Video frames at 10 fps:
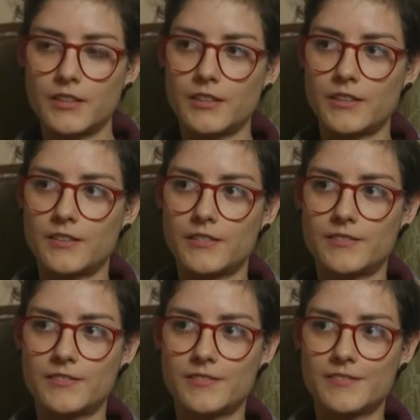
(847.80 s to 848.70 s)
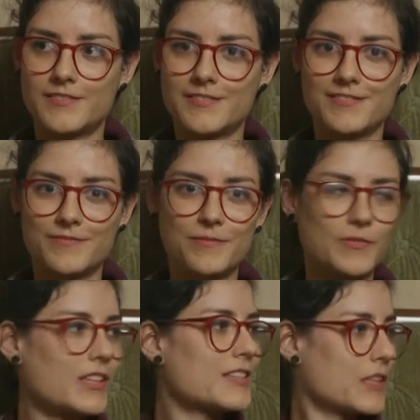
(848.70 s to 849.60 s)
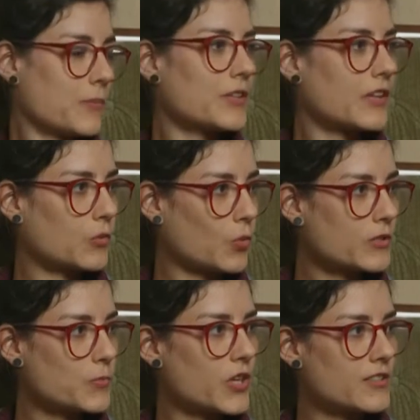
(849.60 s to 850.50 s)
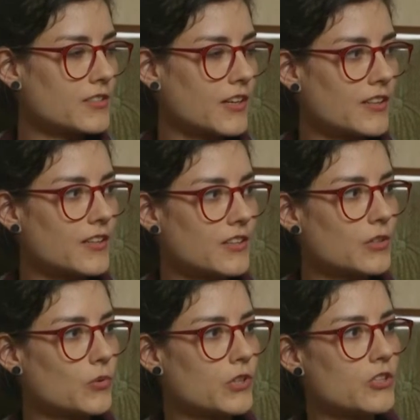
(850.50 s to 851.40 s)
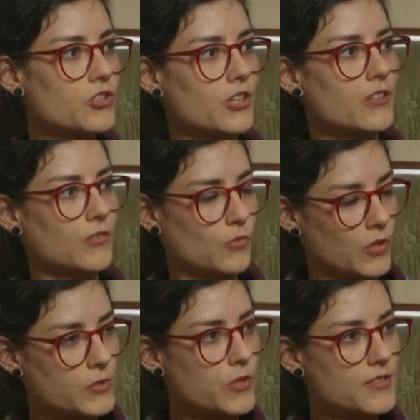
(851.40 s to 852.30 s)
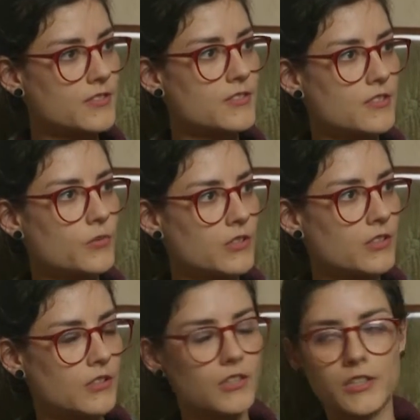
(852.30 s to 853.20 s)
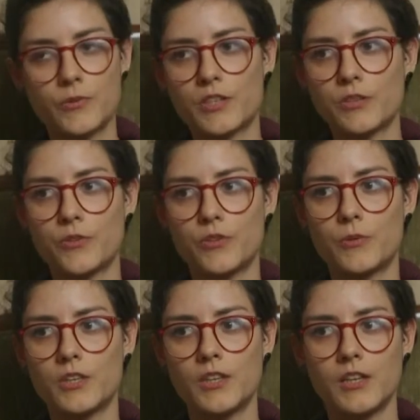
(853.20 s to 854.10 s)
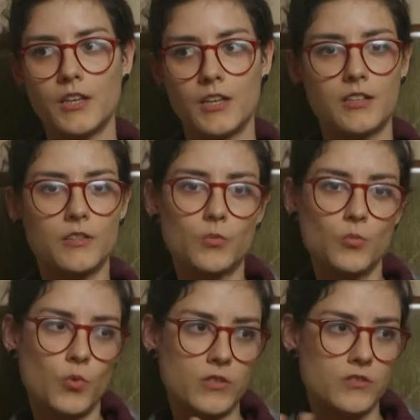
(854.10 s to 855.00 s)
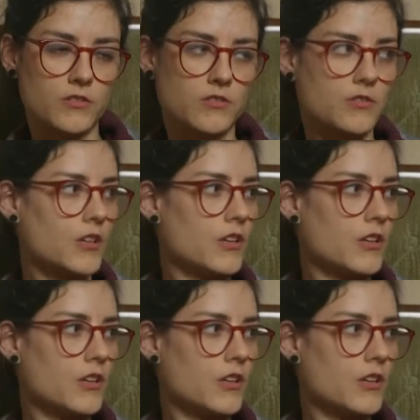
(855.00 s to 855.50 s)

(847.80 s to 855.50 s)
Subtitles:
is something that was present, I think, in Lukács and was present still in early critical theory, and it was